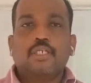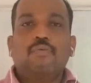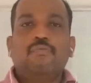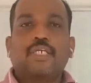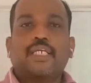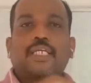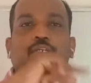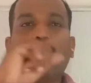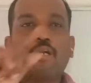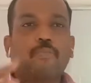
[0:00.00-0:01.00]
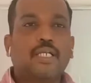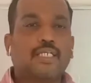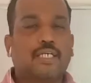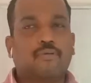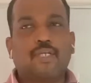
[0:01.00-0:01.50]
we get a normal
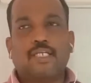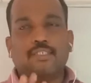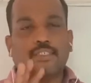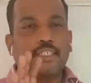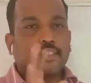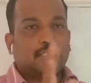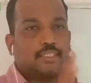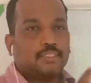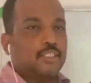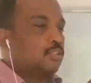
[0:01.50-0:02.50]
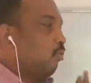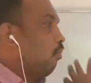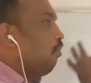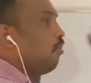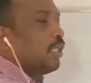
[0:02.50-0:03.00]
curve. Let's discuss this
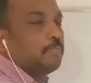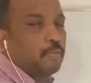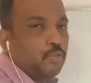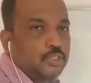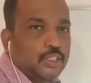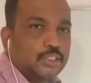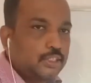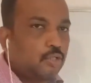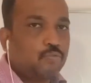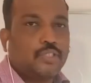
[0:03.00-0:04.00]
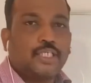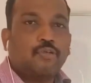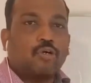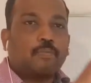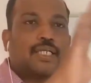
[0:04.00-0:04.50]
all process now with a
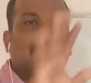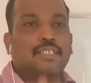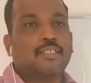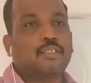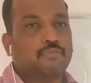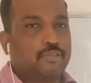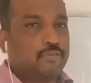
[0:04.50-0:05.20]
normal curve.